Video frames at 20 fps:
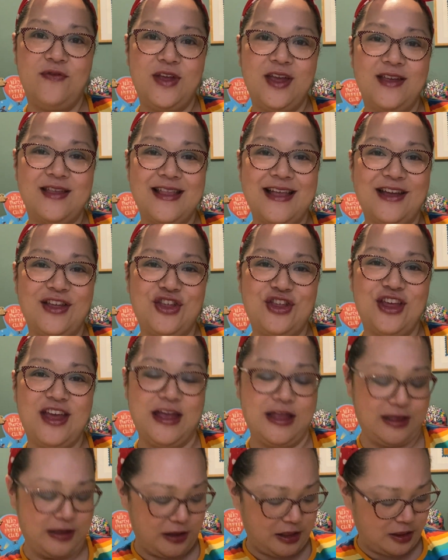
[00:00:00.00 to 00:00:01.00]
years last
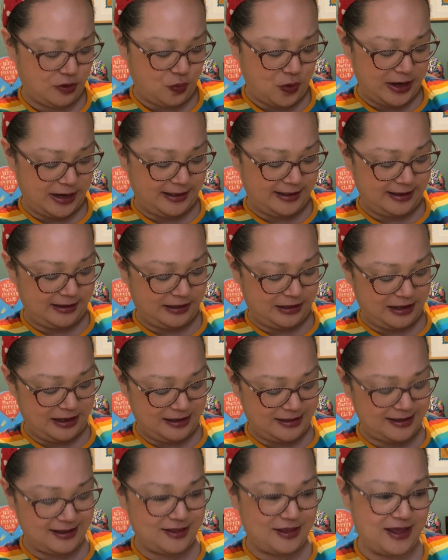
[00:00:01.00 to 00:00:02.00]
year, so it's 26
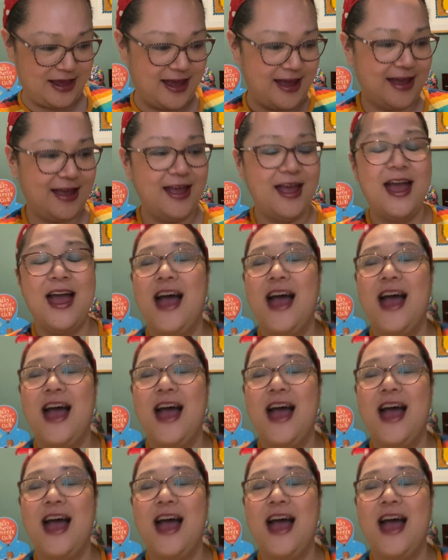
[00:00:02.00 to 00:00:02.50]
years this year.